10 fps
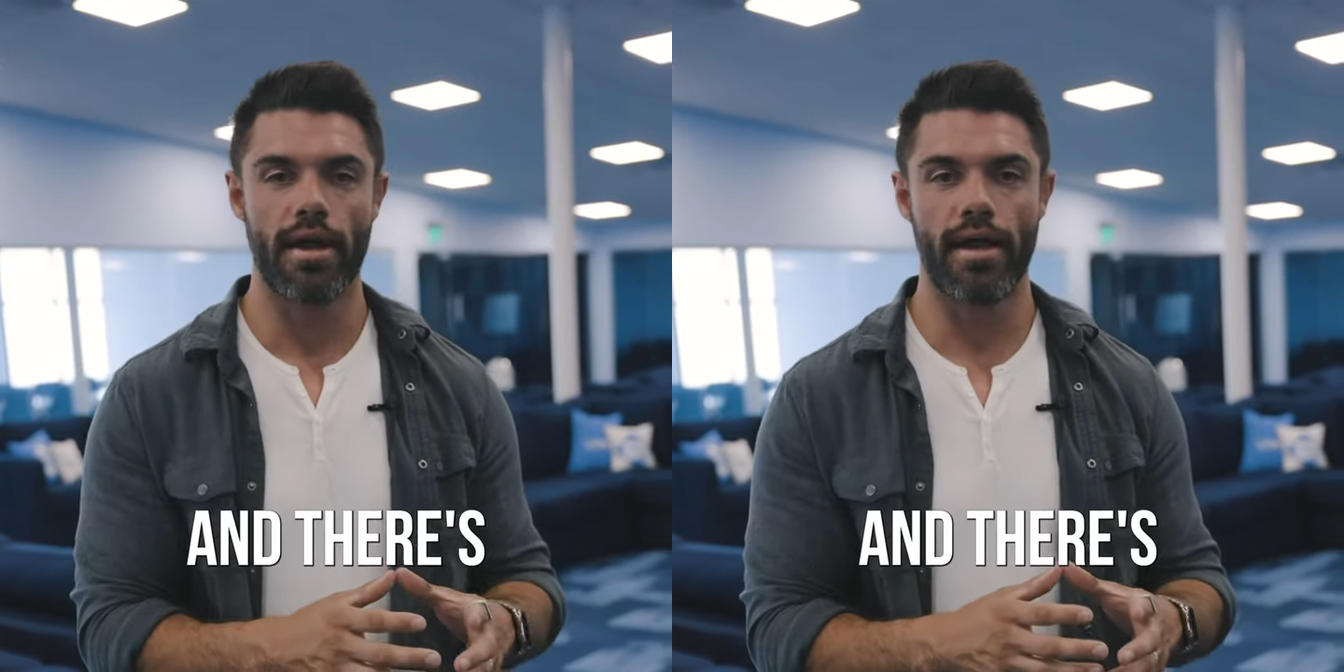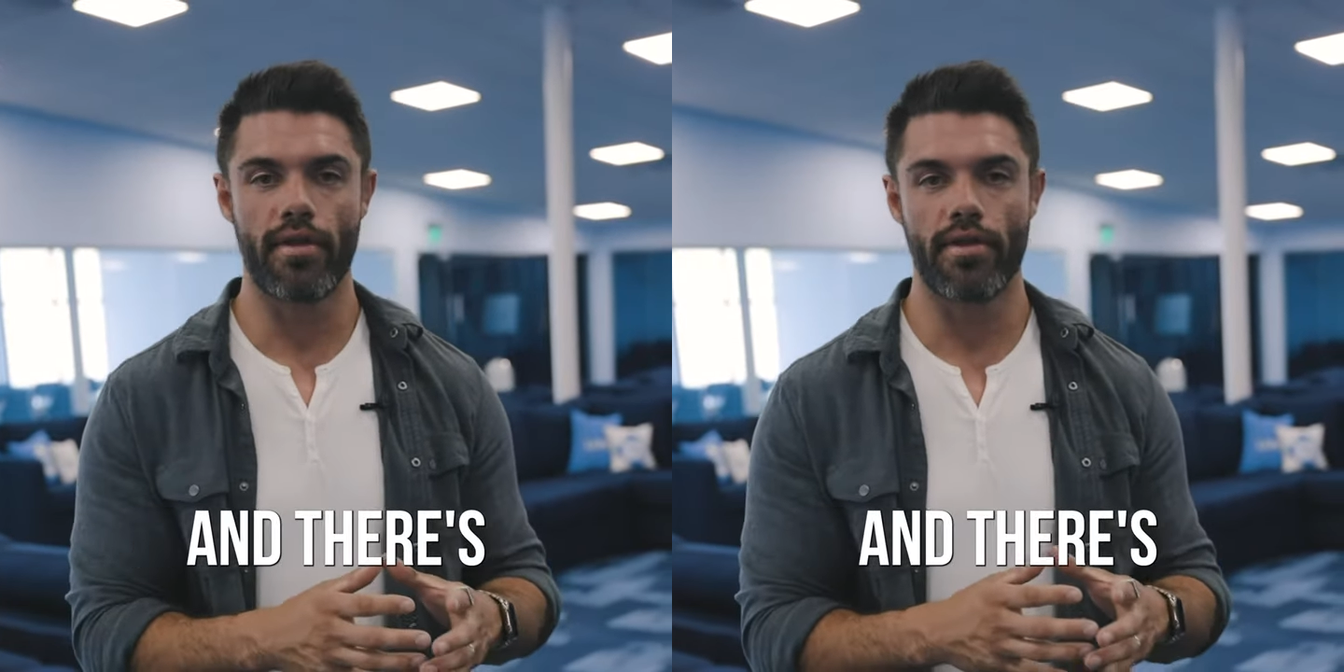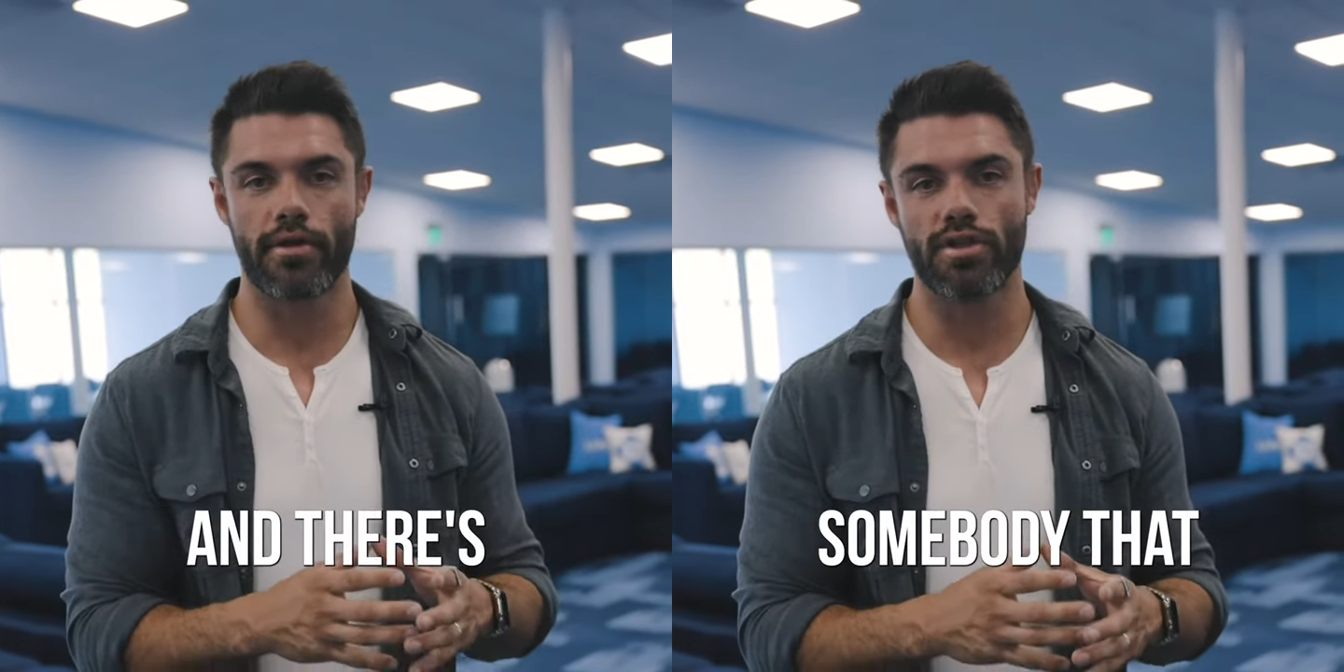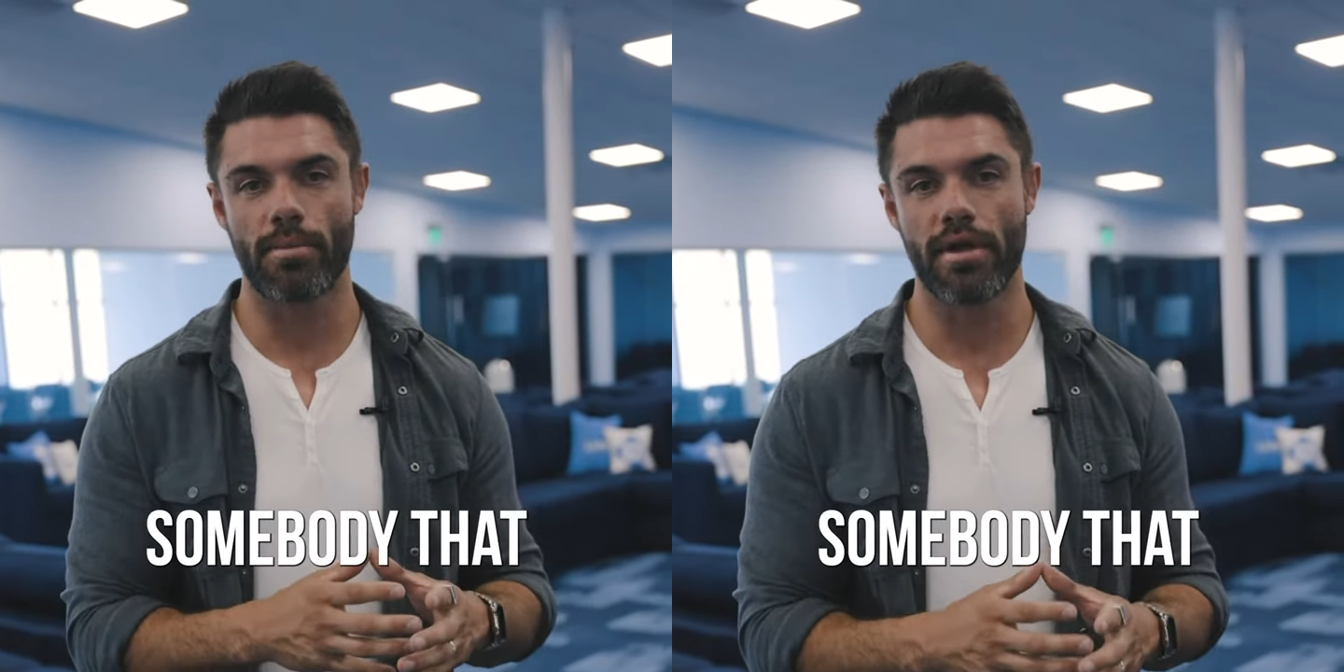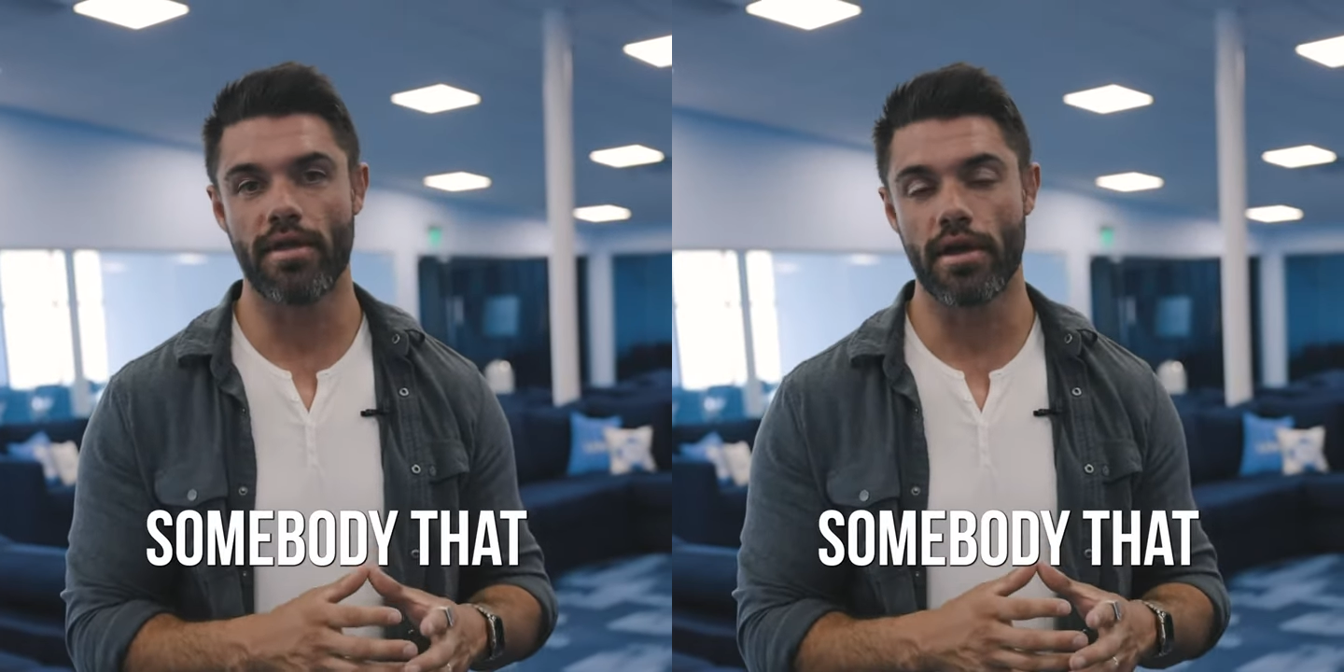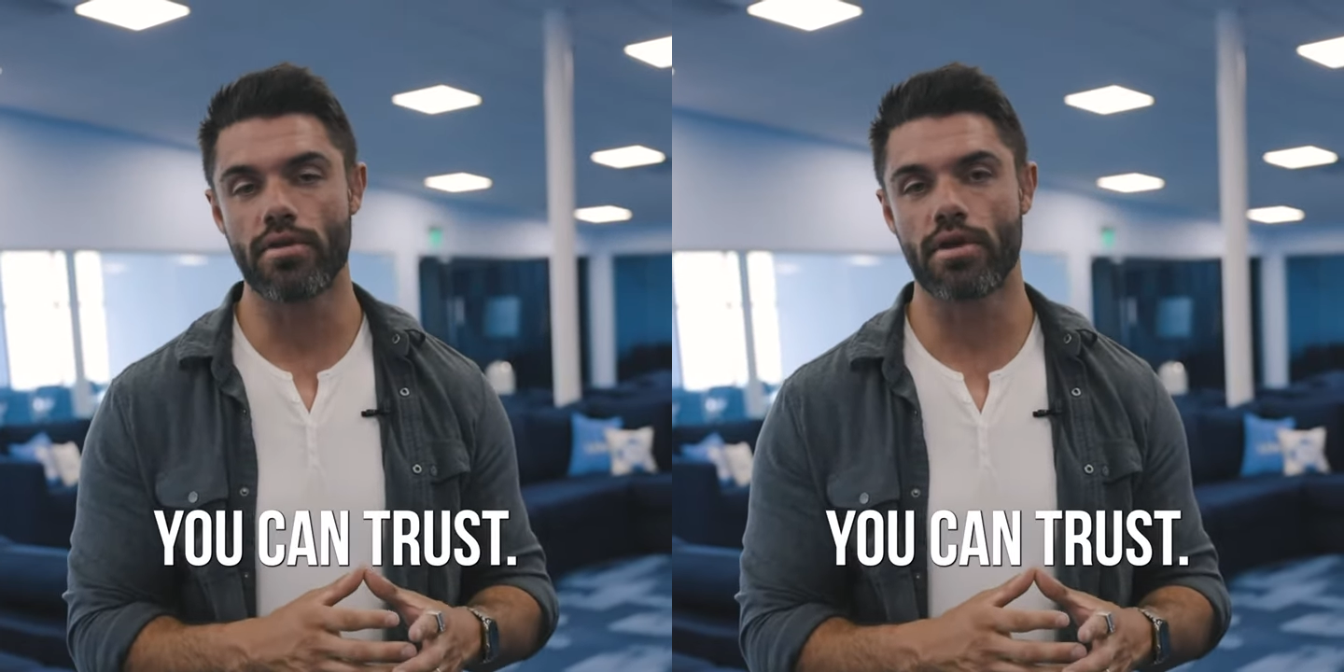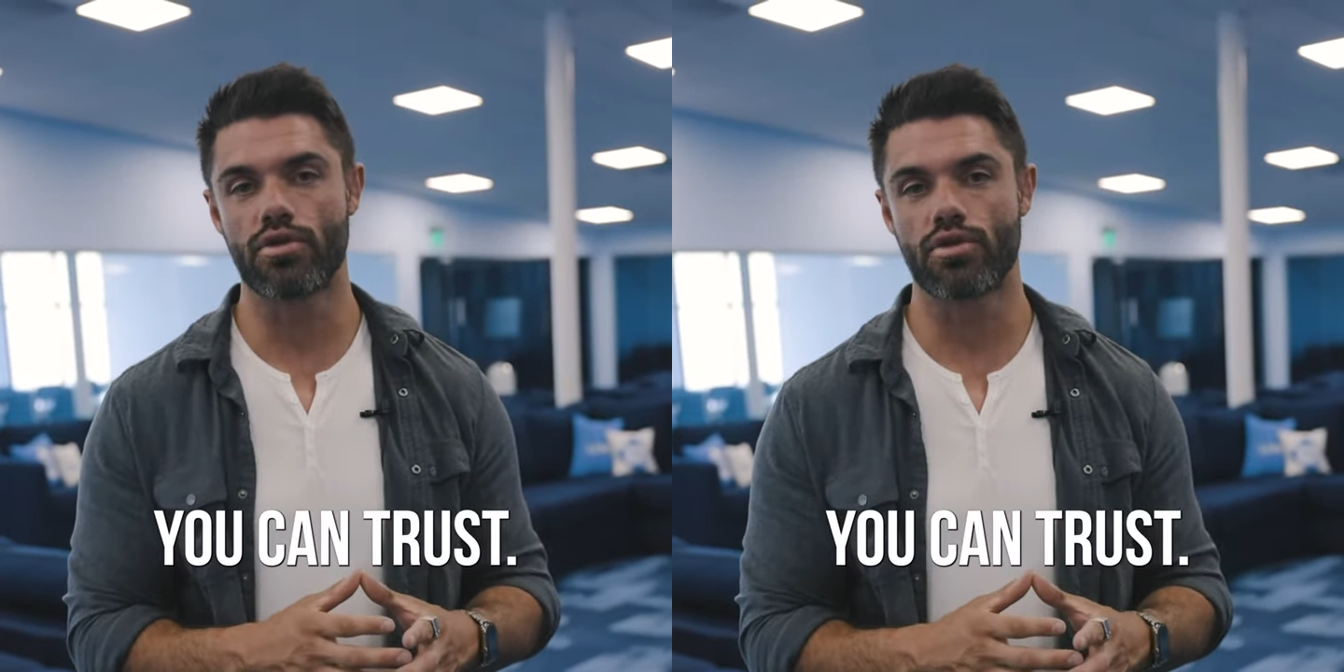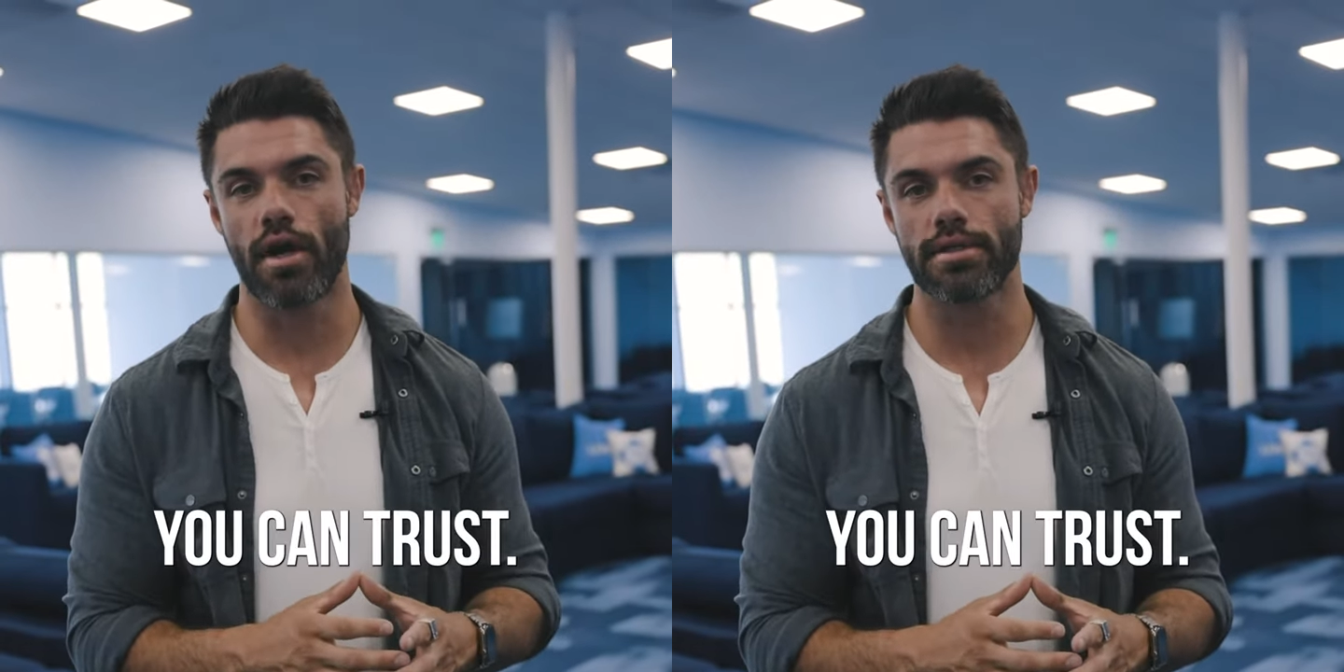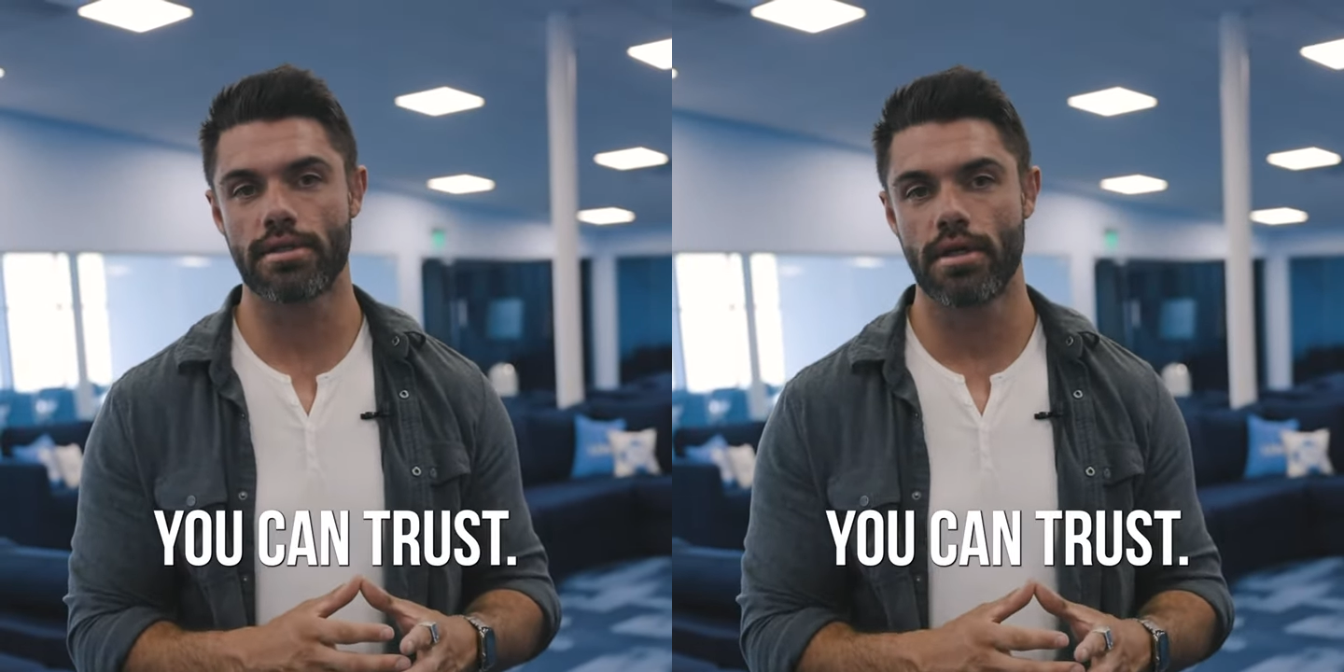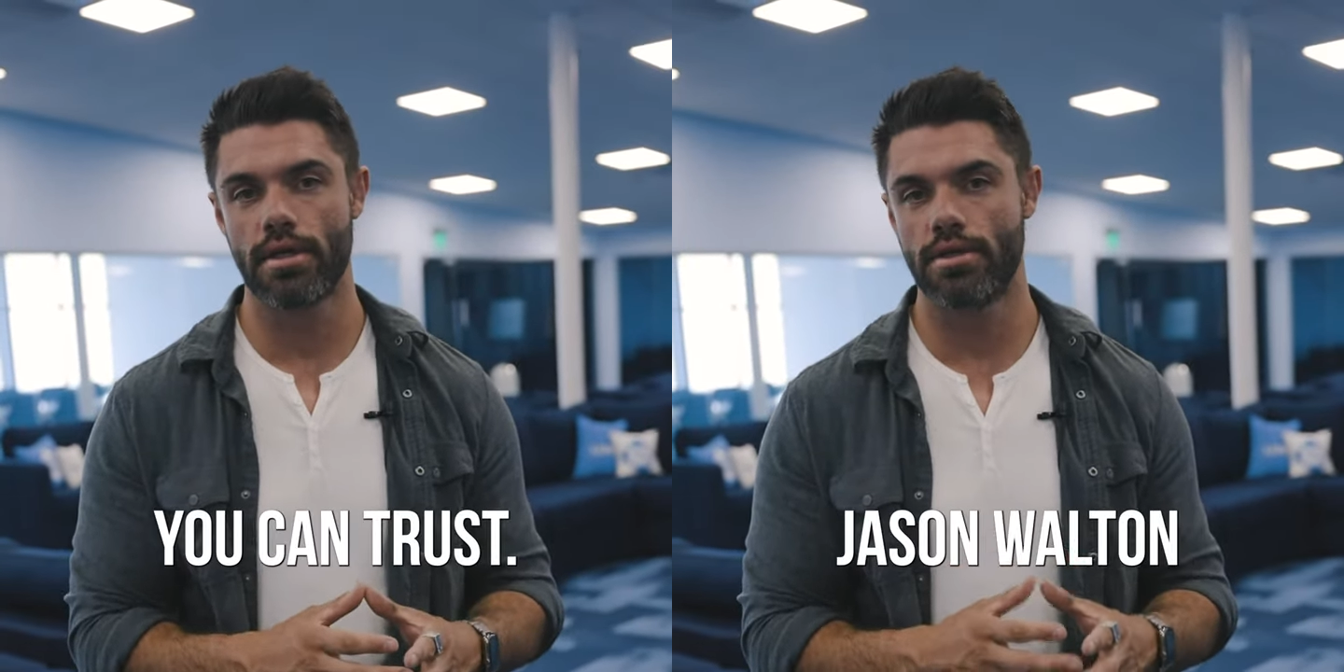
and that they're somebody that you can trust,